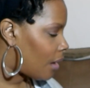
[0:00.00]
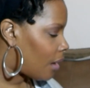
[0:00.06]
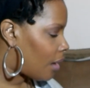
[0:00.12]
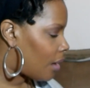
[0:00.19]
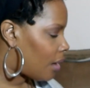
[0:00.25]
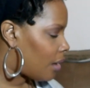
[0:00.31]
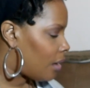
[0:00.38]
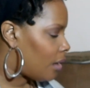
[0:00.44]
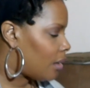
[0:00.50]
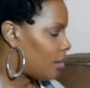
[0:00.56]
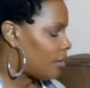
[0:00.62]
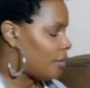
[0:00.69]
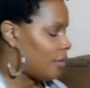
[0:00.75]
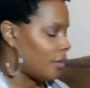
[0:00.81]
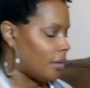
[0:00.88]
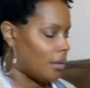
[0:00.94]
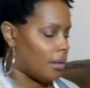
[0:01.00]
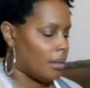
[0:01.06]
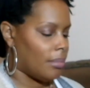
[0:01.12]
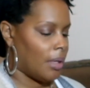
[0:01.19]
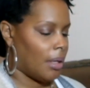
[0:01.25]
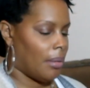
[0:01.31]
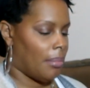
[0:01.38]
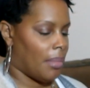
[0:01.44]
And
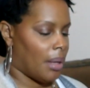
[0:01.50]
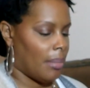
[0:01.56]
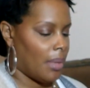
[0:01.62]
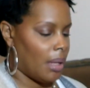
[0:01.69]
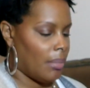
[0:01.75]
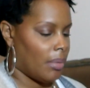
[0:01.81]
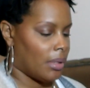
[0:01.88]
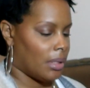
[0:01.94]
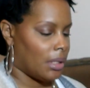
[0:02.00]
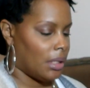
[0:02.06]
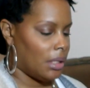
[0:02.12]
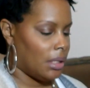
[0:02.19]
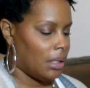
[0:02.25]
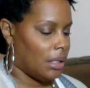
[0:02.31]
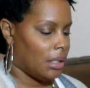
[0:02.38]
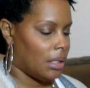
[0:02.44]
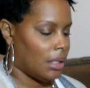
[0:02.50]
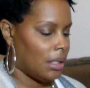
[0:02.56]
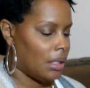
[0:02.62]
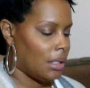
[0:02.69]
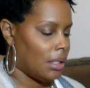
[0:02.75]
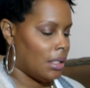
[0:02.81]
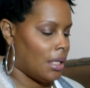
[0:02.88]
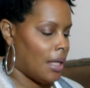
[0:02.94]
um, my Maybelline
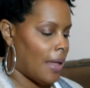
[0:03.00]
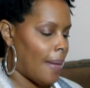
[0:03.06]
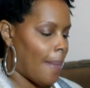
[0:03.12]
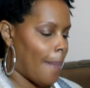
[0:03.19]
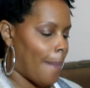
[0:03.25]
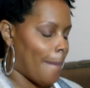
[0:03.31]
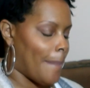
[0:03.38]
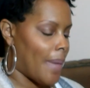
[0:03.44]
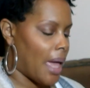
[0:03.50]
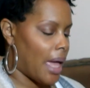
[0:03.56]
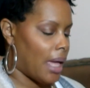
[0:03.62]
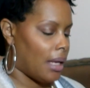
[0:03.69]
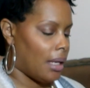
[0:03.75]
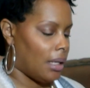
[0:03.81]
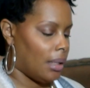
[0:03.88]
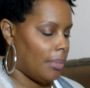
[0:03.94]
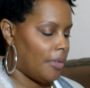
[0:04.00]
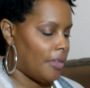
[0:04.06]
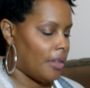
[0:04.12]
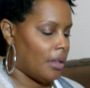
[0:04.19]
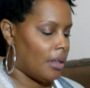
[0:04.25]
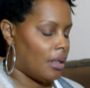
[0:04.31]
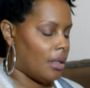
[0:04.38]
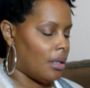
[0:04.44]
matte
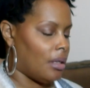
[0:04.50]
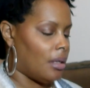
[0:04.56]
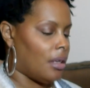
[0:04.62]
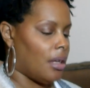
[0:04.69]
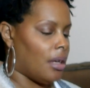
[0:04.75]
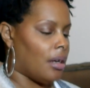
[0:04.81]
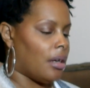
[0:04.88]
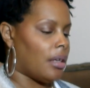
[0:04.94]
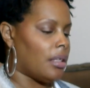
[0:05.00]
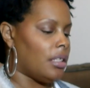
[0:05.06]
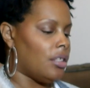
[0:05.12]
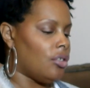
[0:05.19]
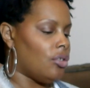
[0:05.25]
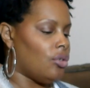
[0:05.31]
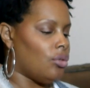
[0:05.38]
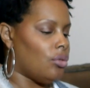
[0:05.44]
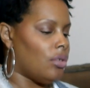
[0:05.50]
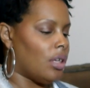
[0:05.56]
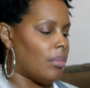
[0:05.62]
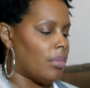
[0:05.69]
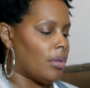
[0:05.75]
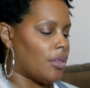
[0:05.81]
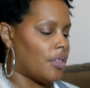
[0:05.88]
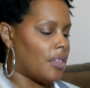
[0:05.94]
lipstick in Daringly Nude
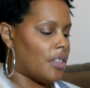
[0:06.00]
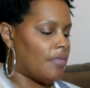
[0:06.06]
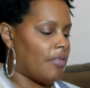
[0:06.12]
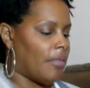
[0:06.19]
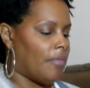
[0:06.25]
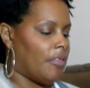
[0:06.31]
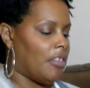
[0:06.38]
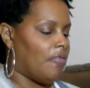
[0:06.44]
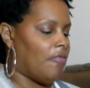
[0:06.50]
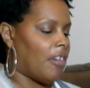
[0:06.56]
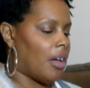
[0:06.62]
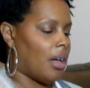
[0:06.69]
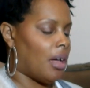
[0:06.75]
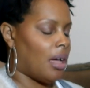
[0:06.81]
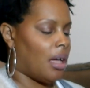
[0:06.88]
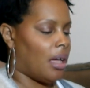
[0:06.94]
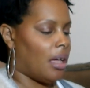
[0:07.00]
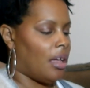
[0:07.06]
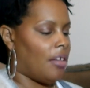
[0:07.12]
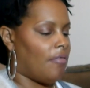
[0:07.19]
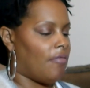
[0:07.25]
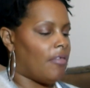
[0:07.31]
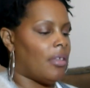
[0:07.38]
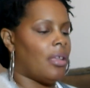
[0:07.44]
number 655.